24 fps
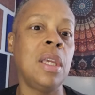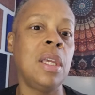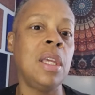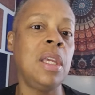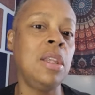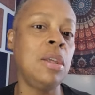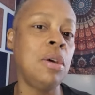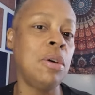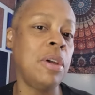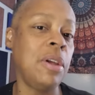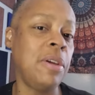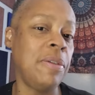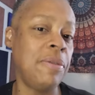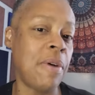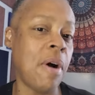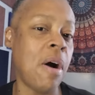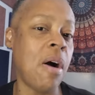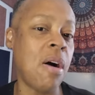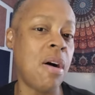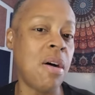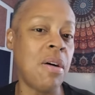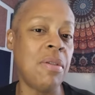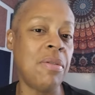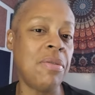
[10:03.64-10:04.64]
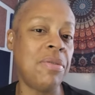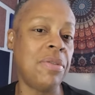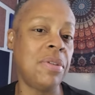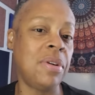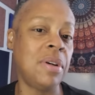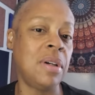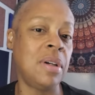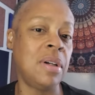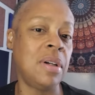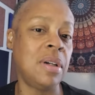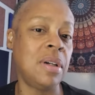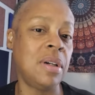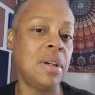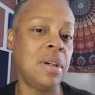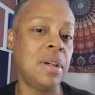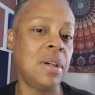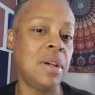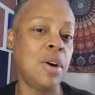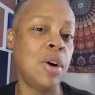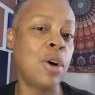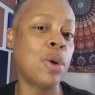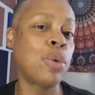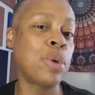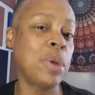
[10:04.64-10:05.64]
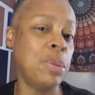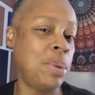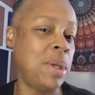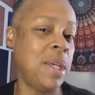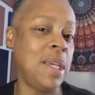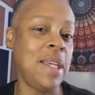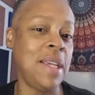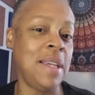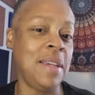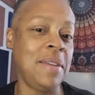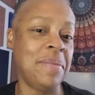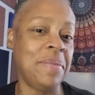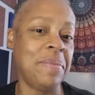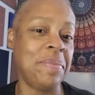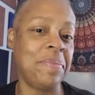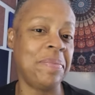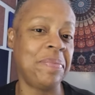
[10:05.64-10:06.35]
either evolve or repeat.